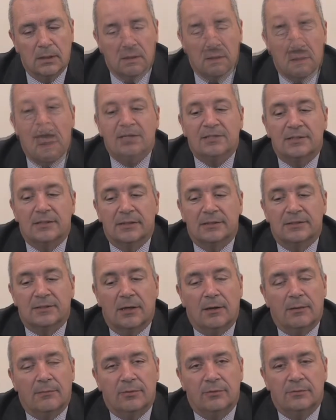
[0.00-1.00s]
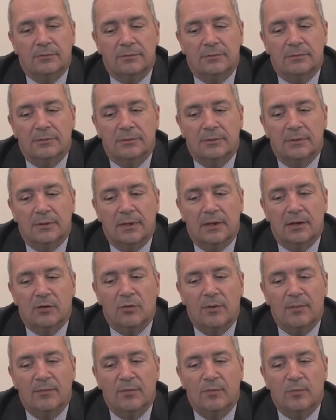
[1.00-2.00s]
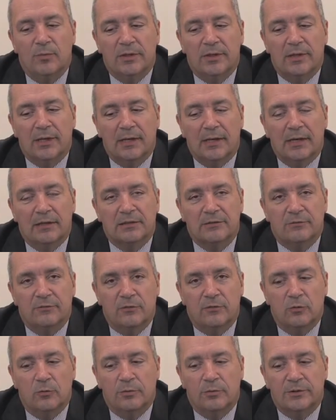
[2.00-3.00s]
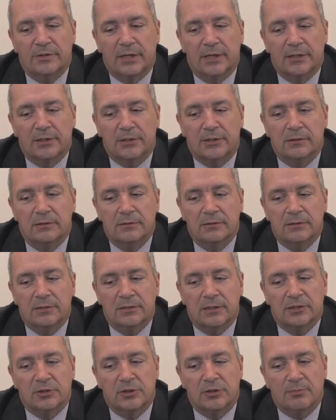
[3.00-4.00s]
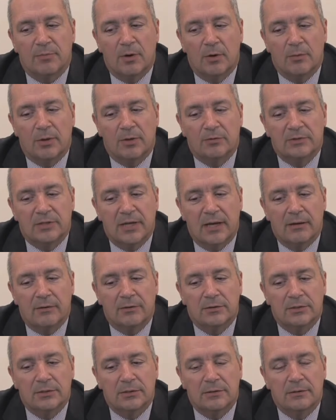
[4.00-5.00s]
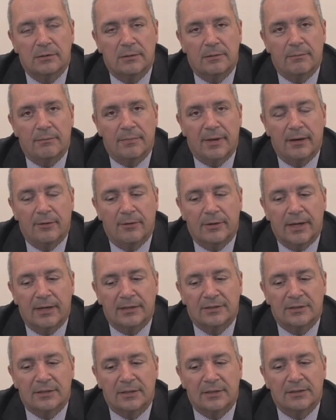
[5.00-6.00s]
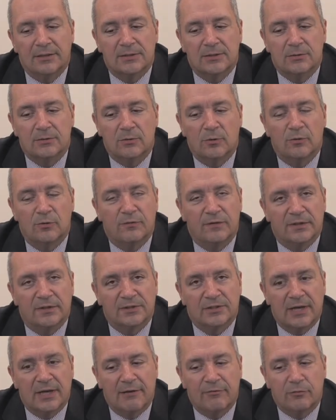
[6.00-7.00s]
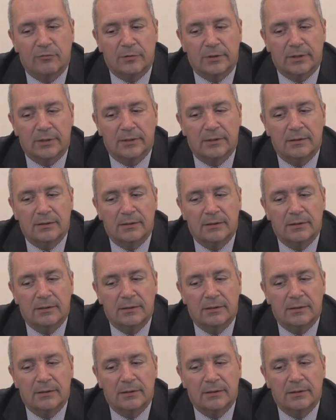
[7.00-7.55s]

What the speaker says: As an example, equipment with collective fall protection, such as mobile towers, powered access, or fixed scaffolding,